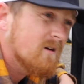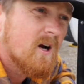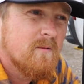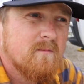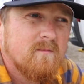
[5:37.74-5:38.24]

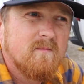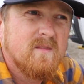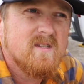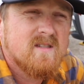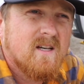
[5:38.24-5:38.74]
Alright,
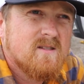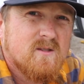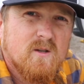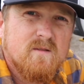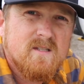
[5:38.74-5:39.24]
this side's
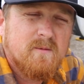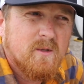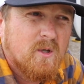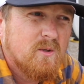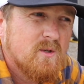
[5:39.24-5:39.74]
service. I'm
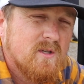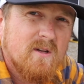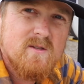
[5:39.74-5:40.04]
gonna go do the other